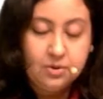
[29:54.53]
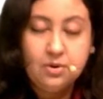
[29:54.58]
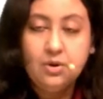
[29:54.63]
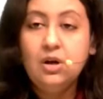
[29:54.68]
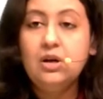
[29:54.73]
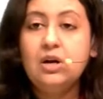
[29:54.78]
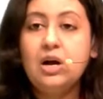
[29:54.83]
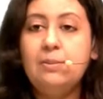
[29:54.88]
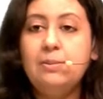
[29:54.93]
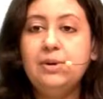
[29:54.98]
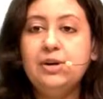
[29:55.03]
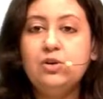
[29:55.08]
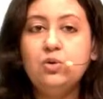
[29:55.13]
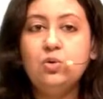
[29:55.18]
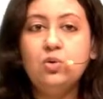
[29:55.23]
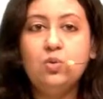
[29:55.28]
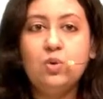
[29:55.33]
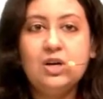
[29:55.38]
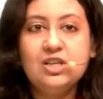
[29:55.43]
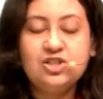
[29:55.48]
Coming to
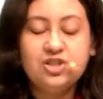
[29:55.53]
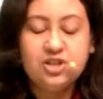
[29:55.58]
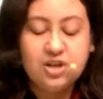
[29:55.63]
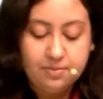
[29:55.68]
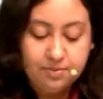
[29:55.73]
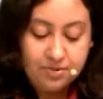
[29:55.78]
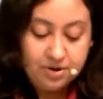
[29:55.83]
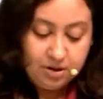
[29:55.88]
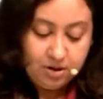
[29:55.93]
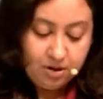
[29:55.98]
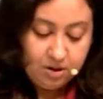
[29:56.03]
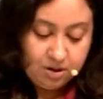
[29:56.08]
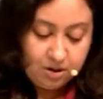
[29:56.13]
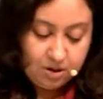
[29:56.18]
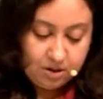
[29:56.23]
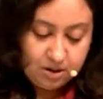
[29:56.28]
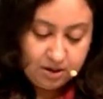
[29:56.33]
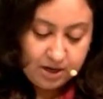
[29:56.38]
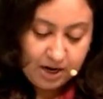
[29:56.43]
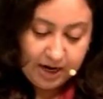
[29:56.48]
question number
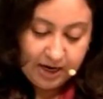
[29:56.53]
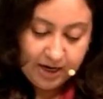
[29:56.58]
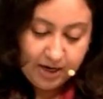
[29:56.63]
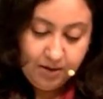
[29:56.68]
9.